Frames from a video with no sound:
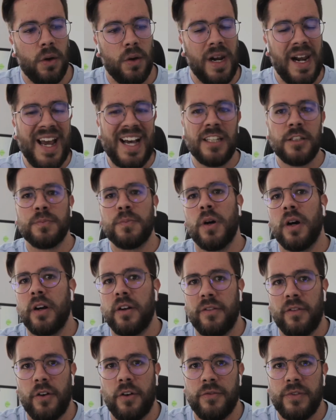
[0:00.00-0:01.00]
last
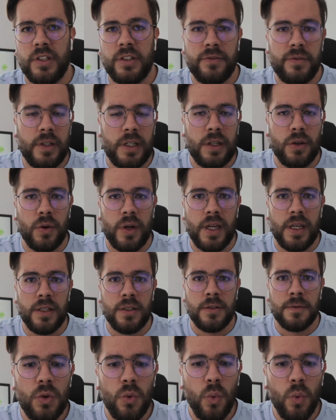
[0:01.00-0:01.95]
part of this video is